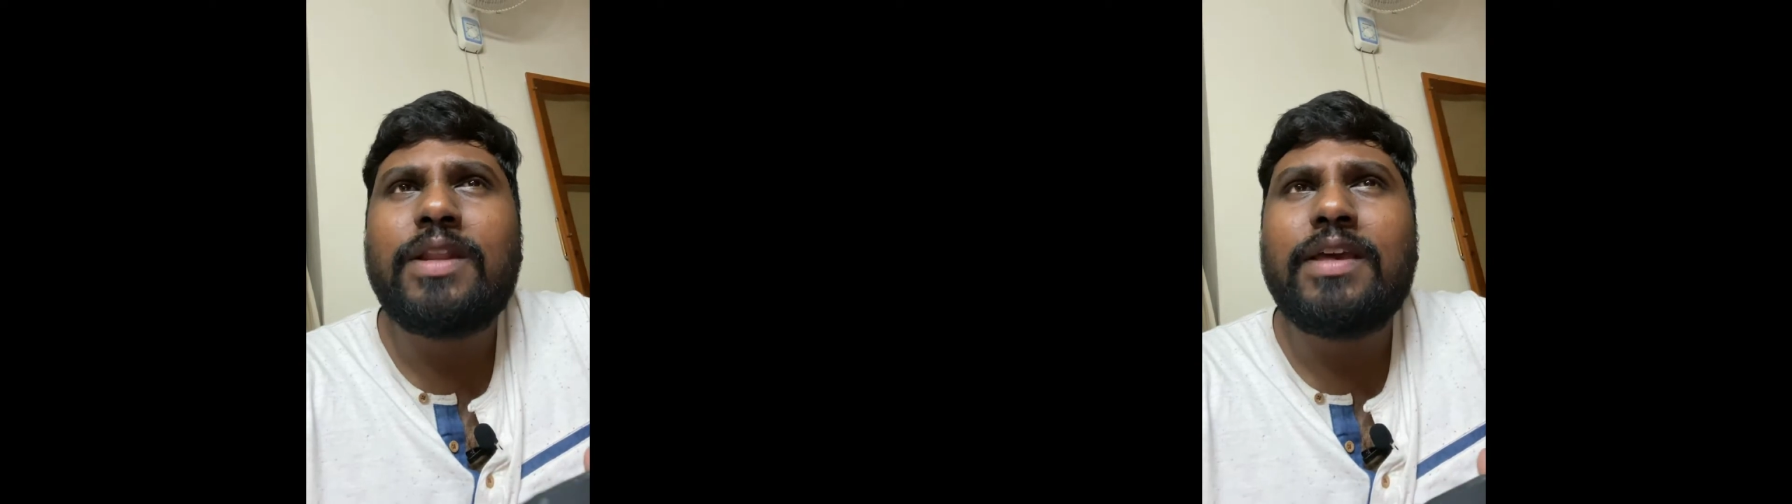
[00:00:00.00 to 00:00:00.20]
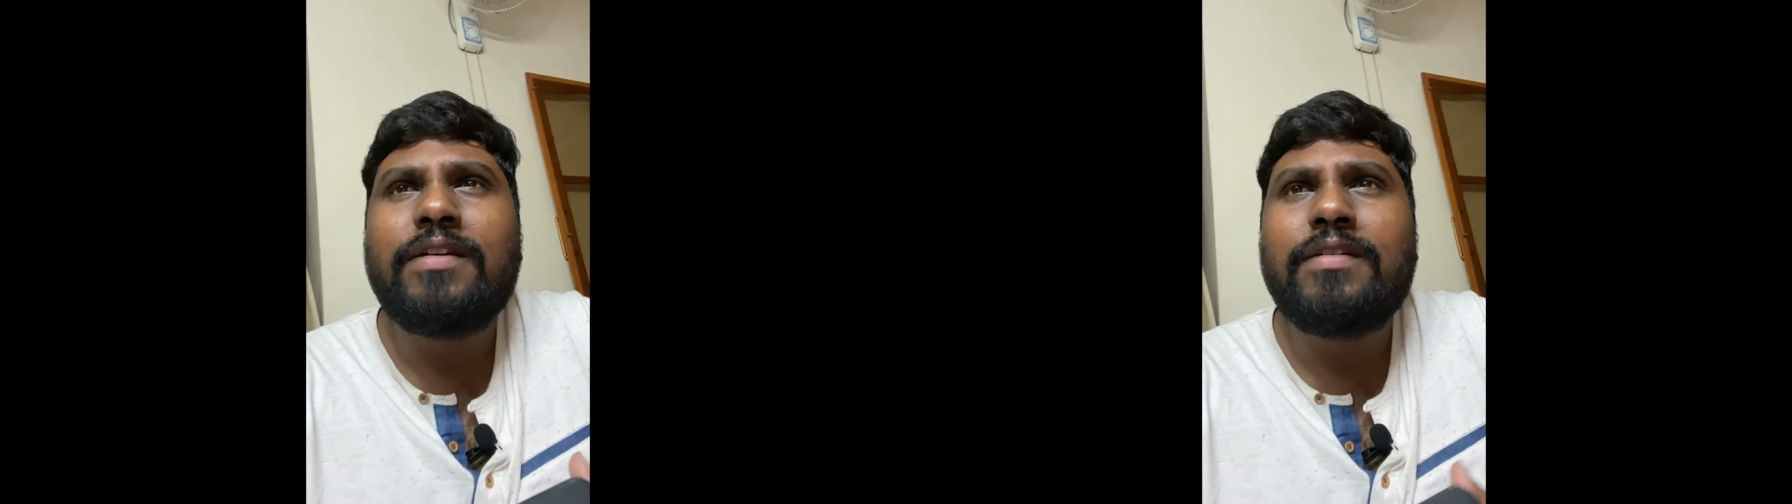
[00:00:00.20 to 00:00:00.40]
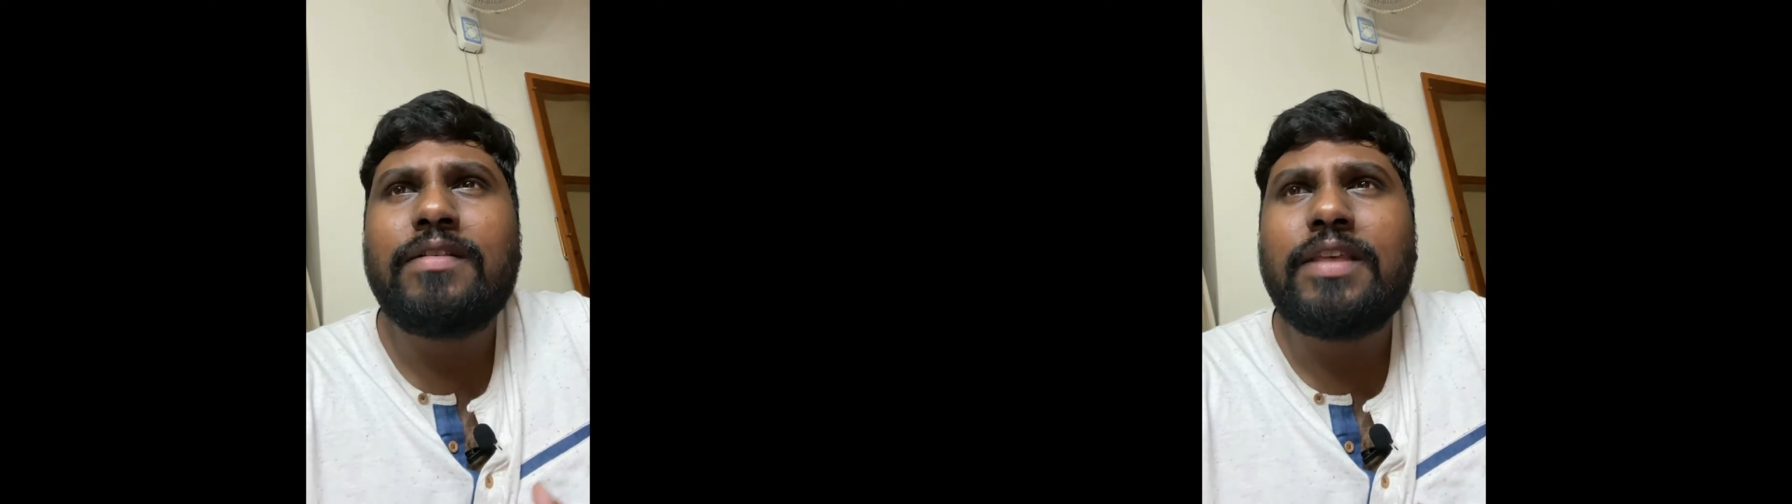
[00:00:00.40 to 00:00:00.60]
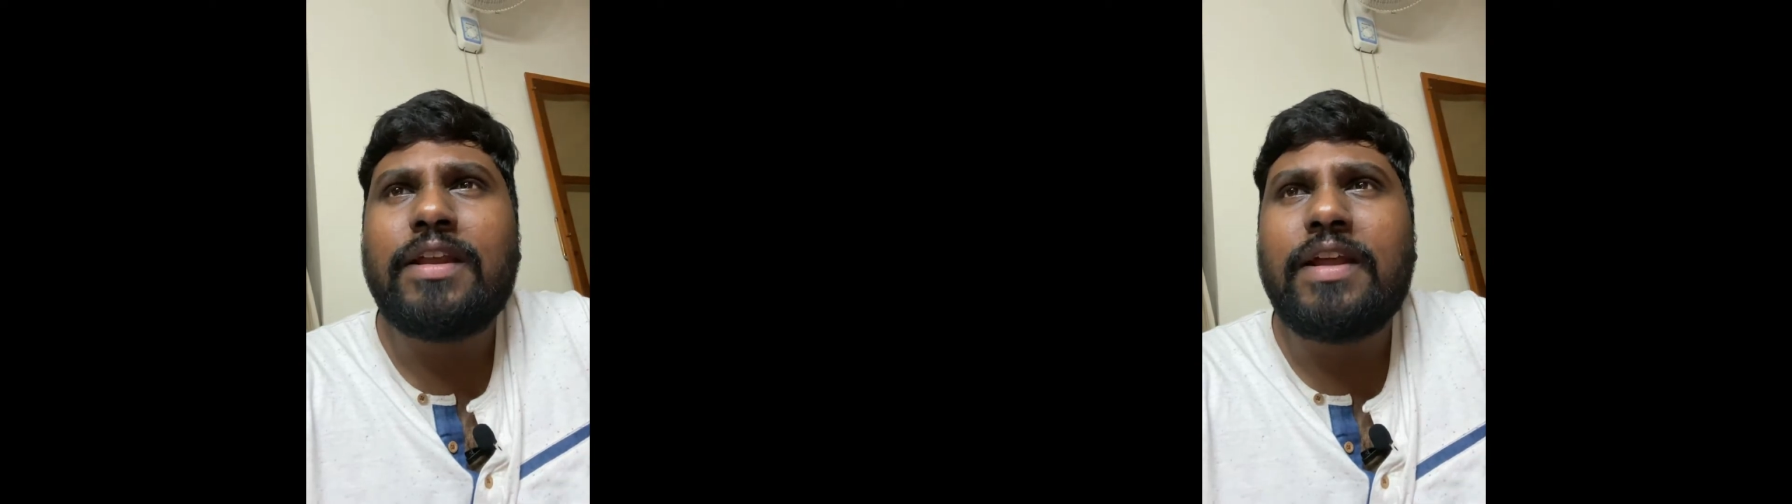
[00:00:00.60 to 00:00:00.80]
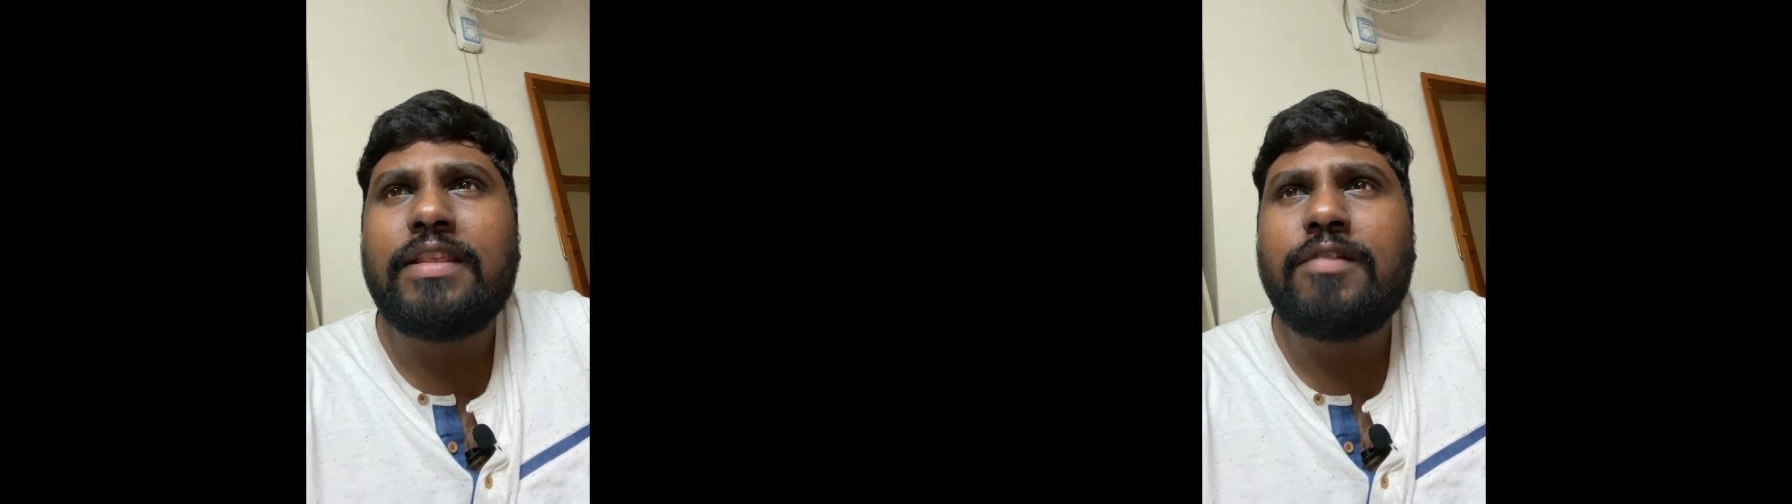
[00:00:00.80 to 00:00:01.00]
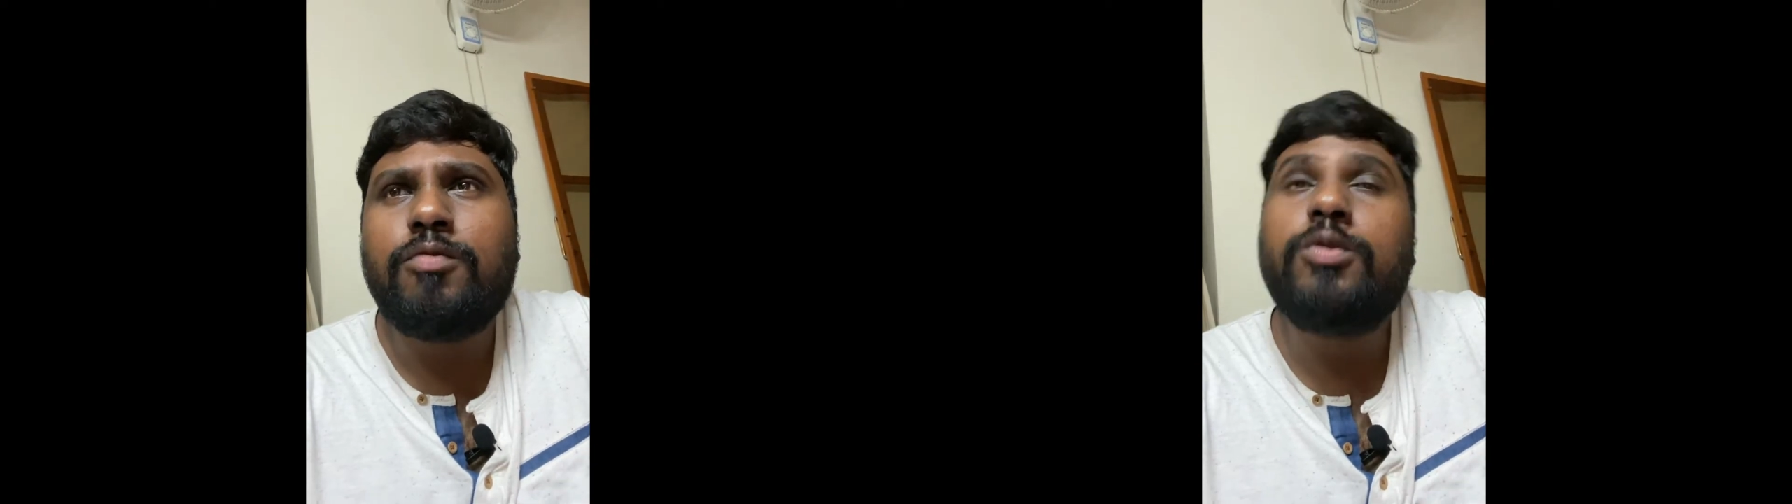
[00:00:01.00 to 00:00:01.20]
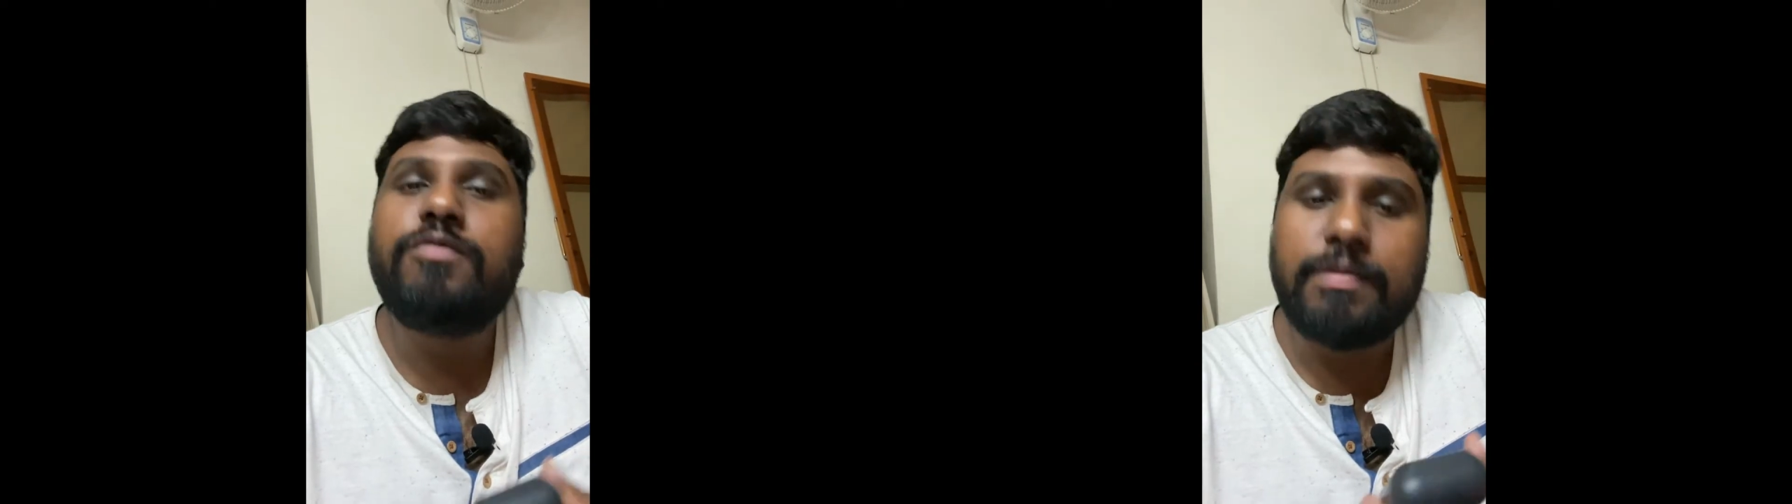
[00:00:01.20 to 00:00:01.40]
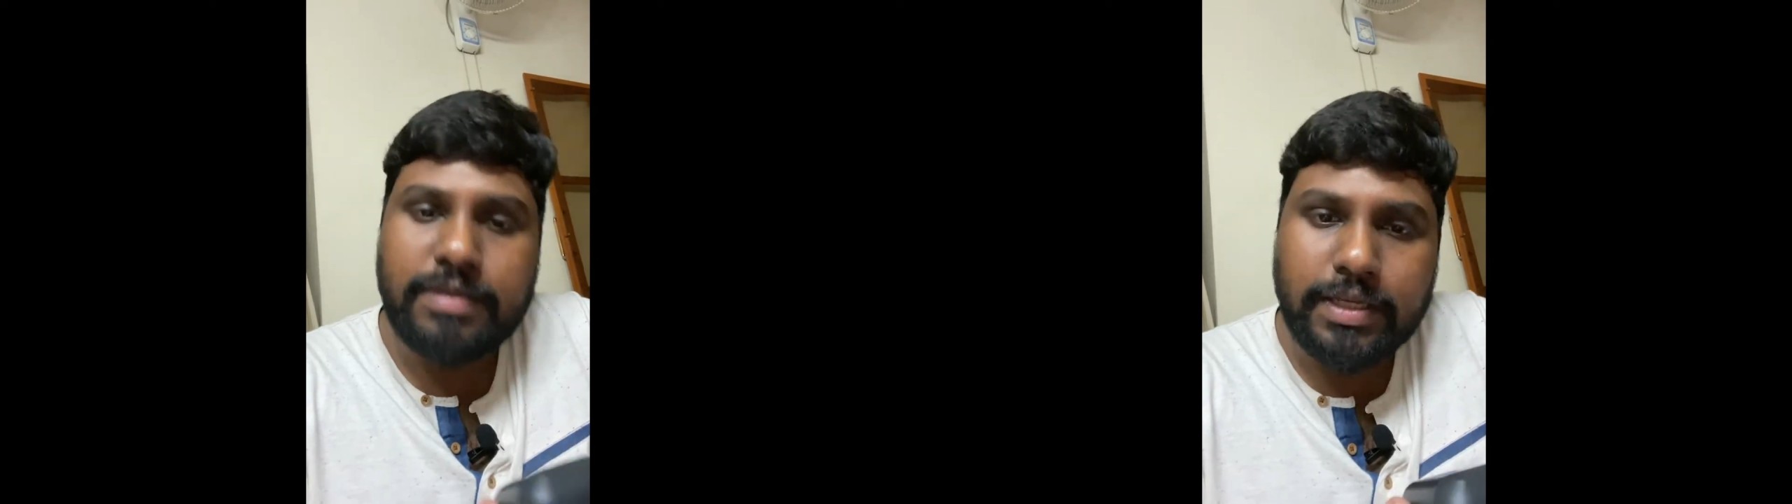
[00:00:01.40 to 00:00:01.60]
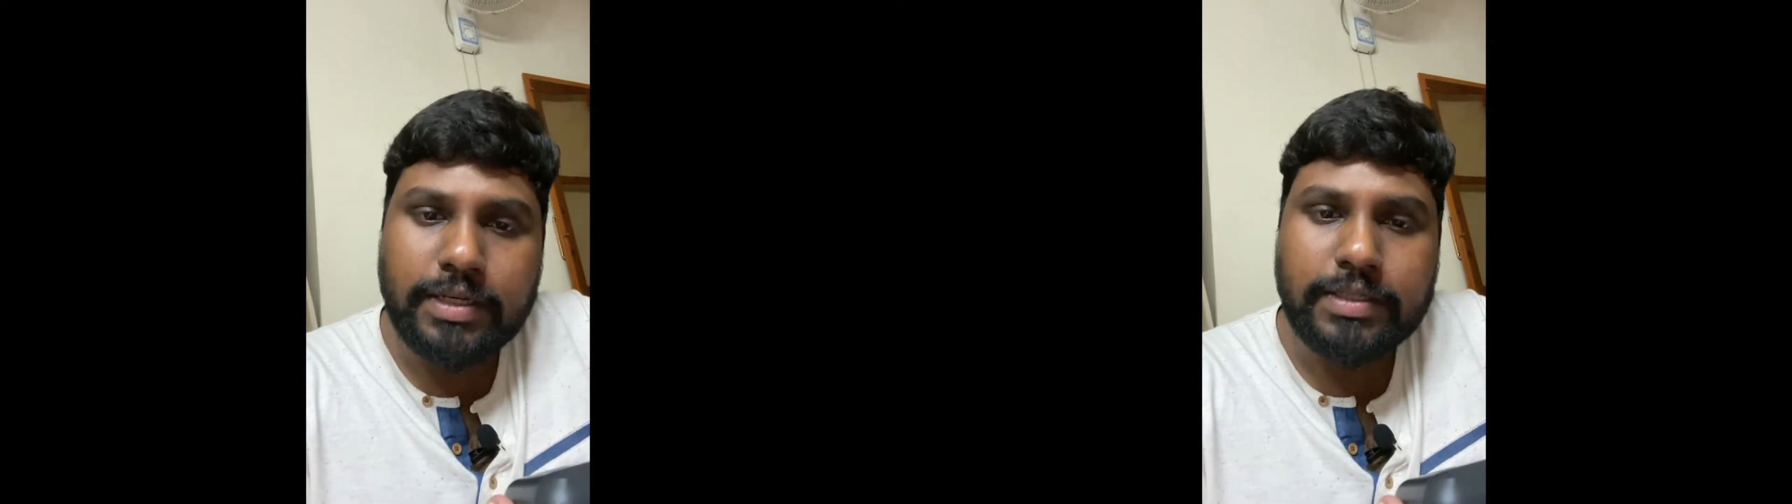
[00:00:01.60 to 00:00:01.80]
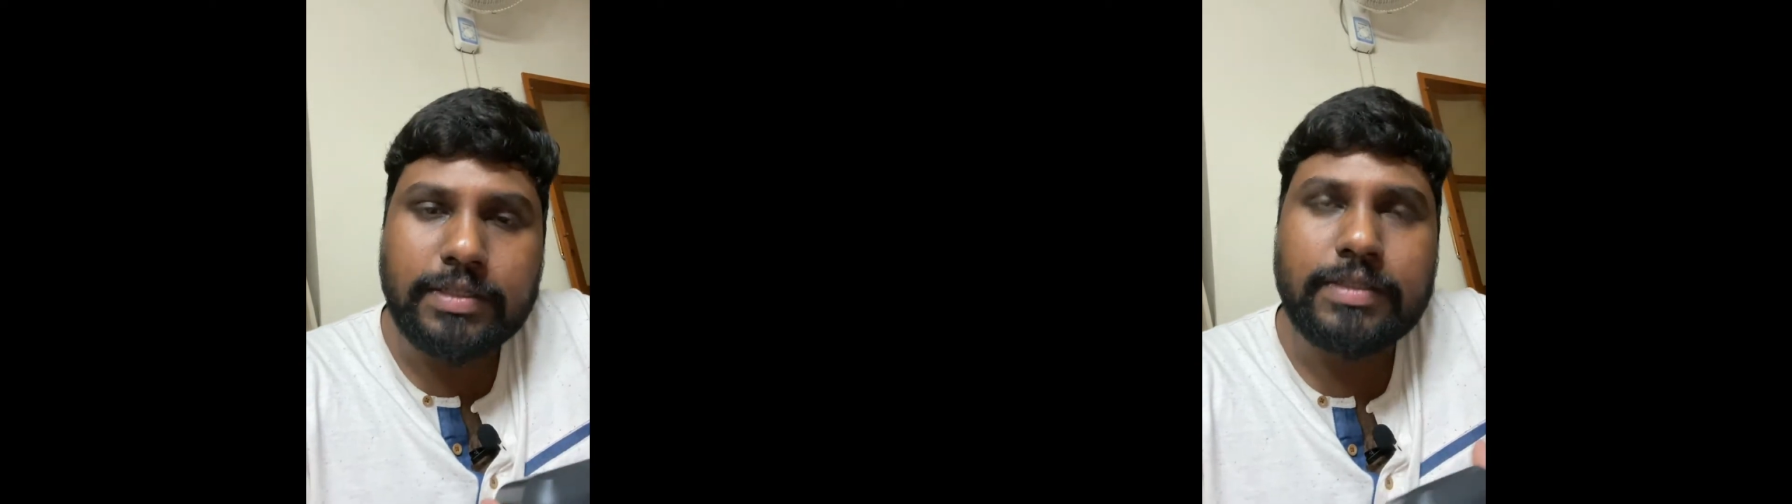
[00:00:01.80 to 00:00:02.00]
like there are other Woot web
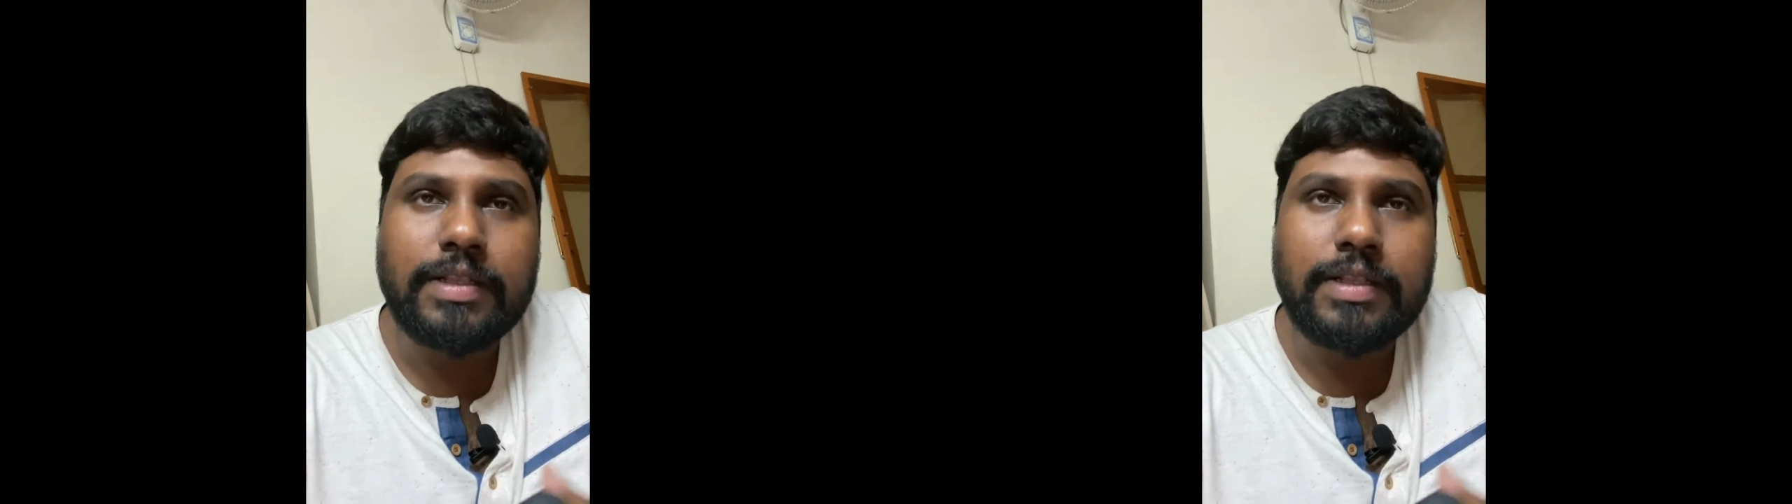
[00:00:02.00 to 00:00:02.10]
series,